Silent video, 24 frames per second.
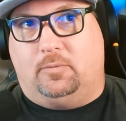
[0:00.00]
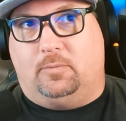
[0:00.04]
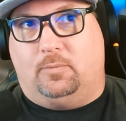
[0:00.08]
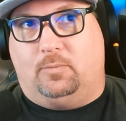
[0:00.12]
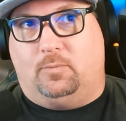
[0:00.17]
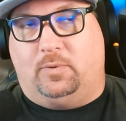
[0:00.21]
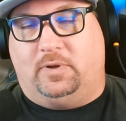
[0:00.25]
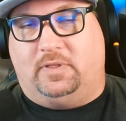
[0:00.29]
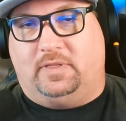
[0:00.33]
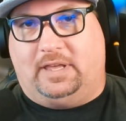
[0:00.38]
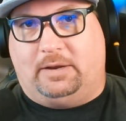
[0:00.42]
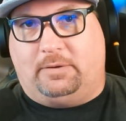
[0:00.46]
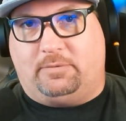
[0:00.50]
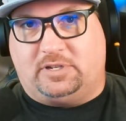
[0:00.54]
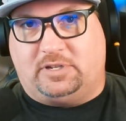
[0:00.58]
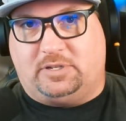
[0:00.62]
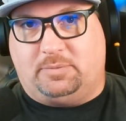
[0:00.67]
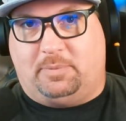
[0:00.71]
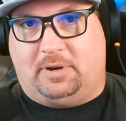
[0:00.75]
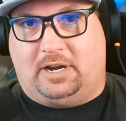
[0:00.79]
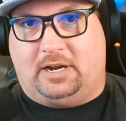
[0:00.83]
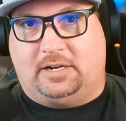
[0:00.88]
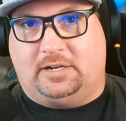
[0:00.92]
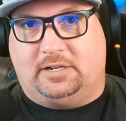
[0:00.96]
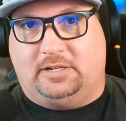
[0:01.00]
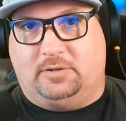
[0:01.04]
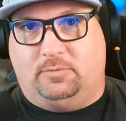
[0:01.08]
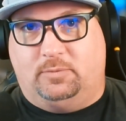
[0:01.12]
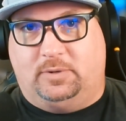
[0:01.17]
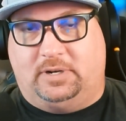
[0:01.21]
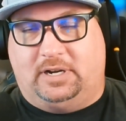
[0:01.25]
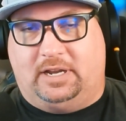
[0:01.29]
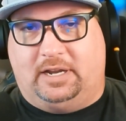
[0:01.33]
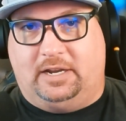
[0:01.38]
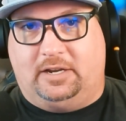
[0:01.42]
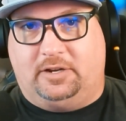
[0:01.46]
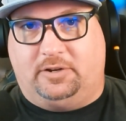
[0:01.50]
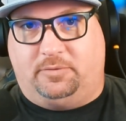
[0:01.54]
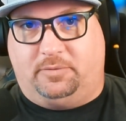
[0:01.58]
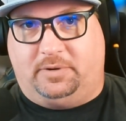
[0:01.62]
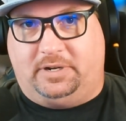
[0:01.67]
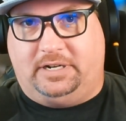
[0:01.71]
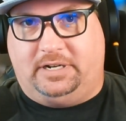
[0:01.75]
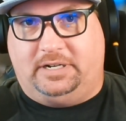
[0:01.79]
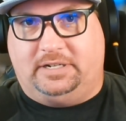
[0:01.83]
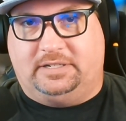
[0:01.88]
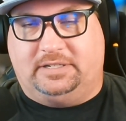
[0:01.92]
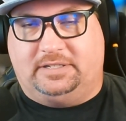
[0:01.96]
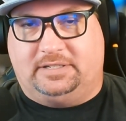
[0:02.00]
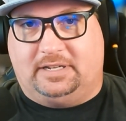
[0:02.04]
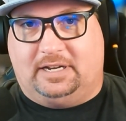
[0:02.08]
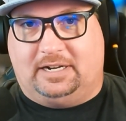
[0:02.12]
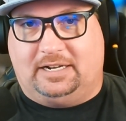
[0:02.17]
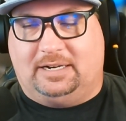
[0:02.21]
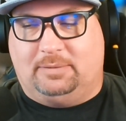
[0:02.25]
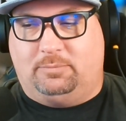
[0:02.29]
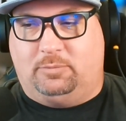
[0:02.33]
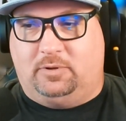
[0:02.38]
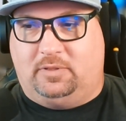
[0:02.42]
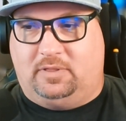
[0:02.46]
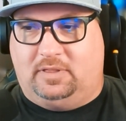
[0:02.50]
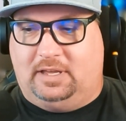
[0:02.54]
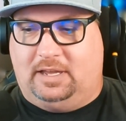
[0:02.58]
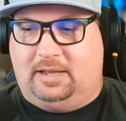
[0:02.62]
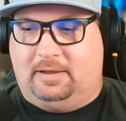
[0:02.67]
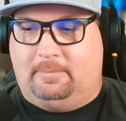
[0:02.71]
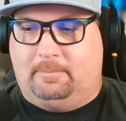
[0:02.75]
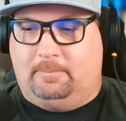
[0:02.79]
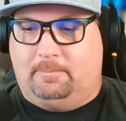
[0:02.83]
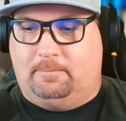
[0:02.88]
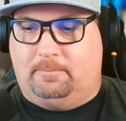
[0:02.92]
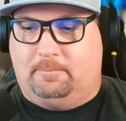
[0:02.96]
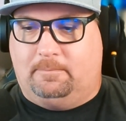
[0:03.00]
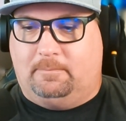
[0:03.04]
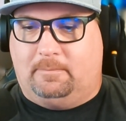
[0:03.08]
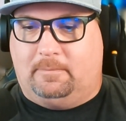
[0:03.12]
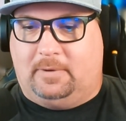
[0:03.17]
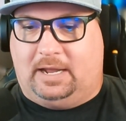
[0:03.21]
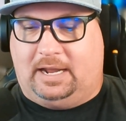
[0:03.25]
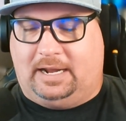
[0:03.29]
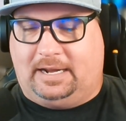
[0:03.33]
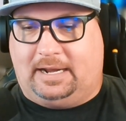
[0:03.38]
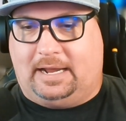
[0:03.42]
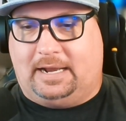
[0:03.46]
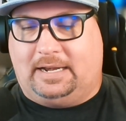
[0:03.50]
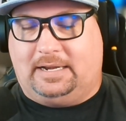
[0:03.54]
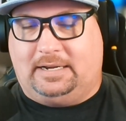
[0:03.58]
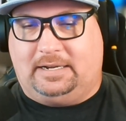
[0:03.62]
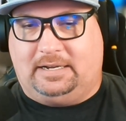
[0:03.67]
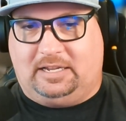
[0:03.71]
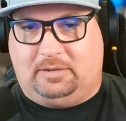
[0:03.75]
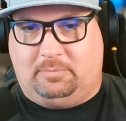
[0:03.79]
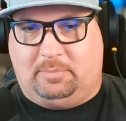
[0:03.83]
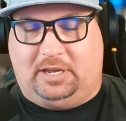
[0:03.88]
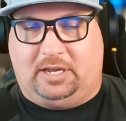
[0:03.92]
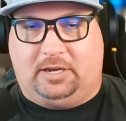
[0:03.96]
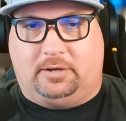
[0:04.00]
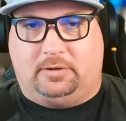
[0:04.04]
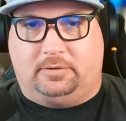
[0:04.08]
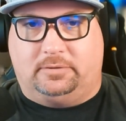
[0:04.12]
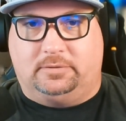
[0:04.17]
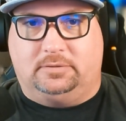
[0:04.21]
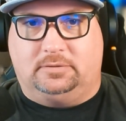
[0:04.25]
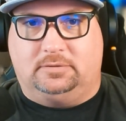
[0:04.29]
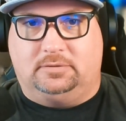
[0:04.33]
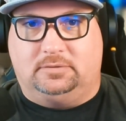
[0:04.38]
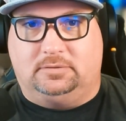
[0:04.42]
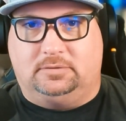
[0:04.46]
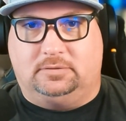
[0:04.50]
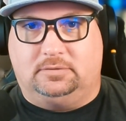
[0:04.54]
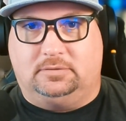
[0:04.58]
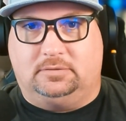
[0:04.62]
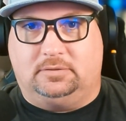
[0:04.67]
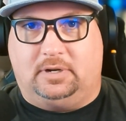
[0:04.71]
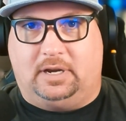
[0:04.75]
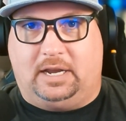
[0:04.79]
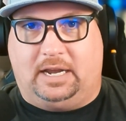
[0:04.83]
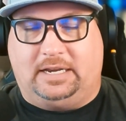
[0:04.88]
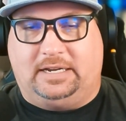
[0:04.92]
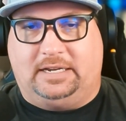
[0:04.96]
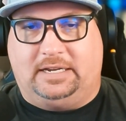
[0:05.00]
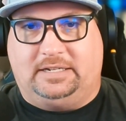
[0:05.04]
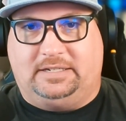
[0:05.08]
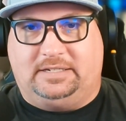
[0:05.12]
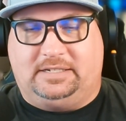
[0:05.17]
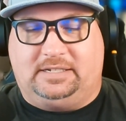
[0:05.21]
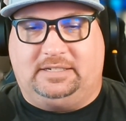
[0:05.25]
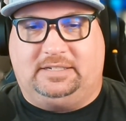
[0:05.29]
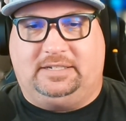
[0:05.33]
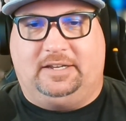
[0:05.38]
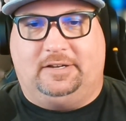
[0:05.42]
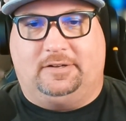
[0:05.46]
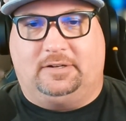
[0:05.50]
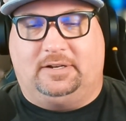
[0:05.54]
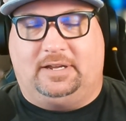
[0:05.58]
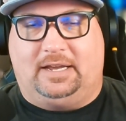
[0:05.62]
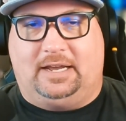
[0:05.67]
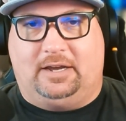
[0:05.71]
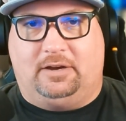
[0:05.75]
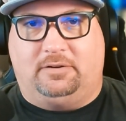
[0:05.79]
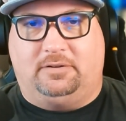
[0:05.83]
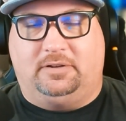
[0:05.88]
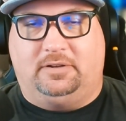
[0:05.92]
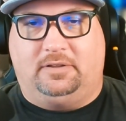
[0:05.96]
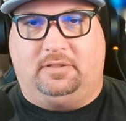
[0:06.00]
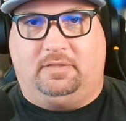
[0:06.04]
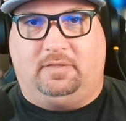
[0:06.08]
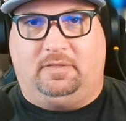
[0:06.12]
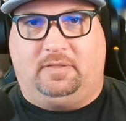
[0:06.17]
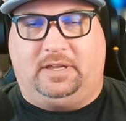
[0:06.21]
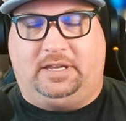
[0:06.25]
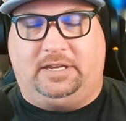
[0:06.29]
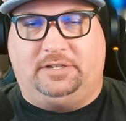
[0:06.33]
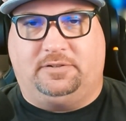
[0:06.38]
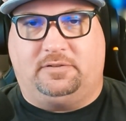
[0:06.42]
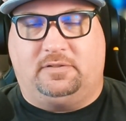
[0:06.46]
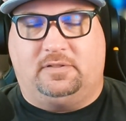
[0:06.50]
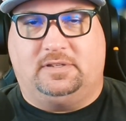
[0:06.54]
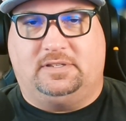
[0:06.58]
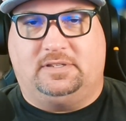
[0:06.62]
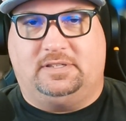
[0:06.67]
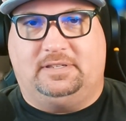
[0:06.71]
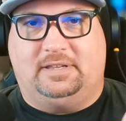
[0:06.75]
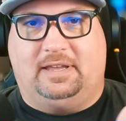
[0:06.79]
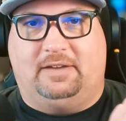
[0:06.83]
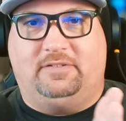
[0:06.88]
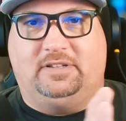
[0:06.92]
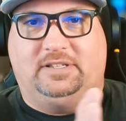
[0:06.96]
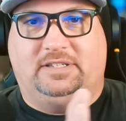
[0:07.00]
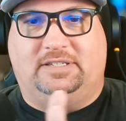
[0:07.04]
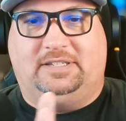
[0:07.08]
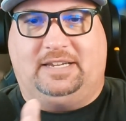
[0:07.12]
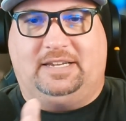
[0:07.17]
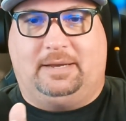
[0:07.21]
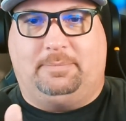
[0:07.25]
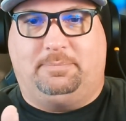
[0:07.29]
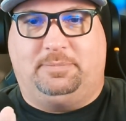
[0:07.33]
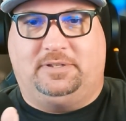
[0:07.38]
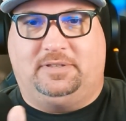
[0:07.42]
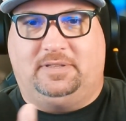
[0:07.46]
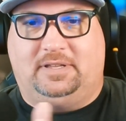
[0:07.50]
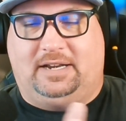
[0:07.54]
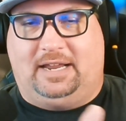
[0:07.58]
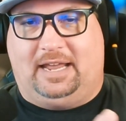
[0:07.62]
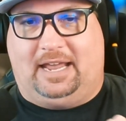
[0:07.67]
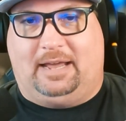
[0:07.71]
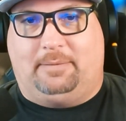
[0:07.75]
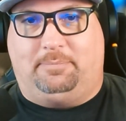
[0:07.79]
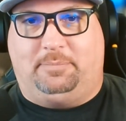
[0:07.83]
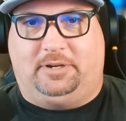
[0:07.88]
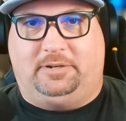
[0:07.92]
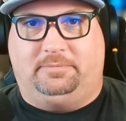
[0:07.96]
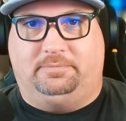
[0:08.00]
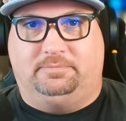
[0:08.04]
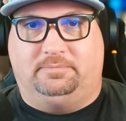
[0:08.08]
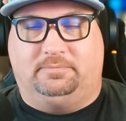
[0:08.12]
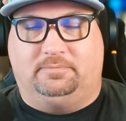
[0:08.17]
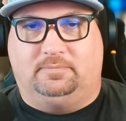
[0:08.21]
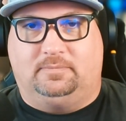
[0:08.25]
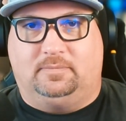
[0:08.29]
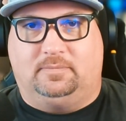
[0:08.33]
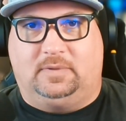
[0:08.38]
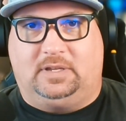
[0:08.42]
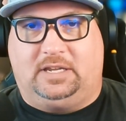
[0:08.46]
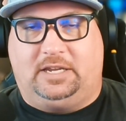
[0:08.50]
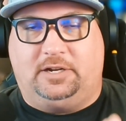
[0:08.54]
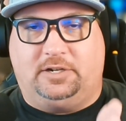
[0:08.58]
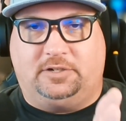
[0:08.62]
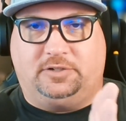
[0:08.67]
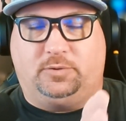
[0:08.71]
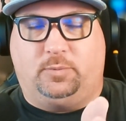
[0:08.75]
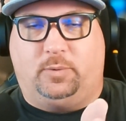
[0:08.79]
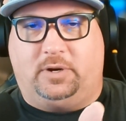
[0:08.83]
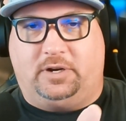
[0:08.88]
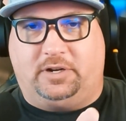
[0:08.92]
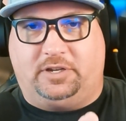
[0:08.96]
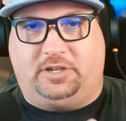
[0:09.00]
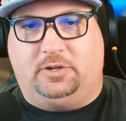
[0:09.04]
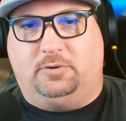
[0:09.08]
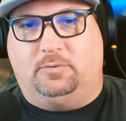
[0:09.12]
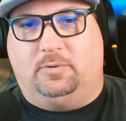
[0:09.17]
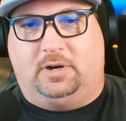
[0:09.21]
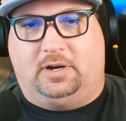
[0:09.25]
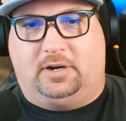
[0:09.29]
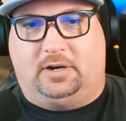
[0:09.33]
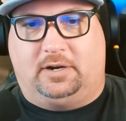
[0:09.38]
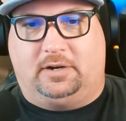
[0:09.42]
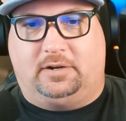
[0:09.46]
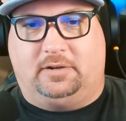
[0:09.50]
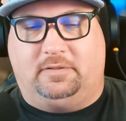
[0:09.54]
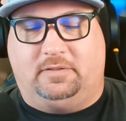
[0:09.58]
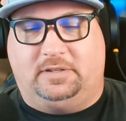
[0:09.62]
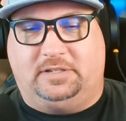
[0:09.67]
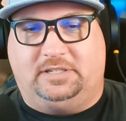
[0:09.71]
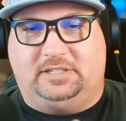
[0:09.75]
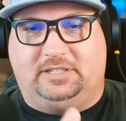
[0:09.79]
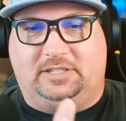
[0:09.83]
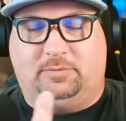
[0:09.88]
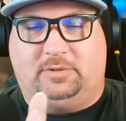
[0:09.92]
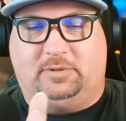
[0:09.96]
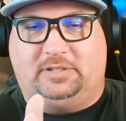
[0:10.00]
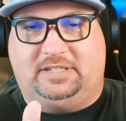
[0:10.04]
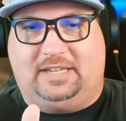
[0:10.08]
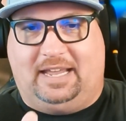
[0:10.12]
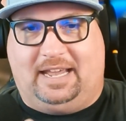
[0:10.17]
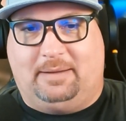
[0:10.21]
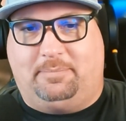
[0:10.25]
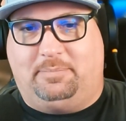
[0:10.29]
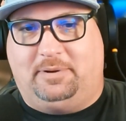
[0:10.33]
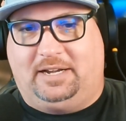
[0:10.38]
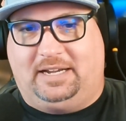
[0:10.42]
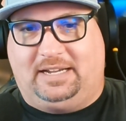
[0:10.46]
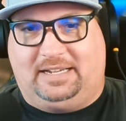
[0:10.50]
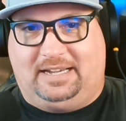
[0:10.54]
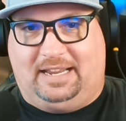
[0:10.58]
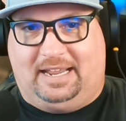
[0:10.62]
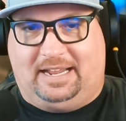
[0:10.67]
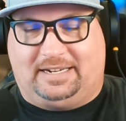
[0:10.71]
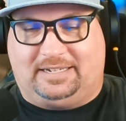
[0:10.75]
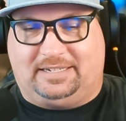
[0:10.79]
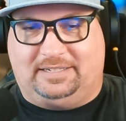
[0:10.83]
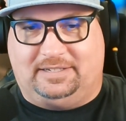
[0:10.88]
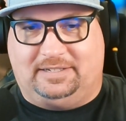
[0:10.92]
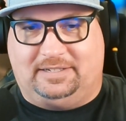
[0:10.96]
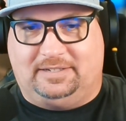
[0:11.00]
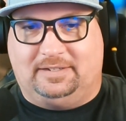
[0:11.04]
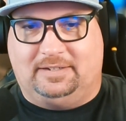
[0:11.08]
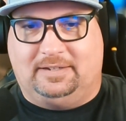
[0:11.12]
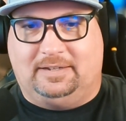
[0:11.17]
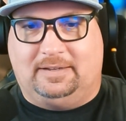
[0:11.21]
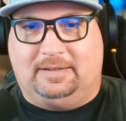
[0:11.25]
when they responded, when I agreed to sign up with them, I got an email and it detailed out these are the 7 steps that happen. Here's where you are. This is what's happening next.